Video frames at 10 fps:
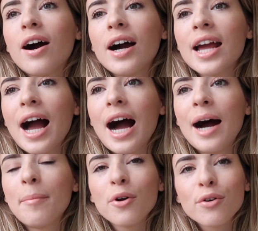I
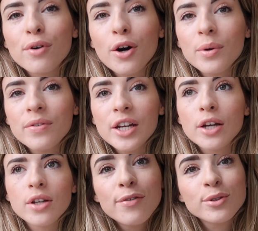am on a roll with
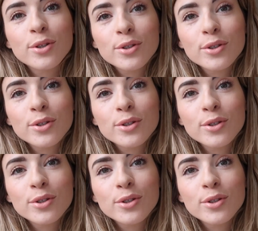videos. I've also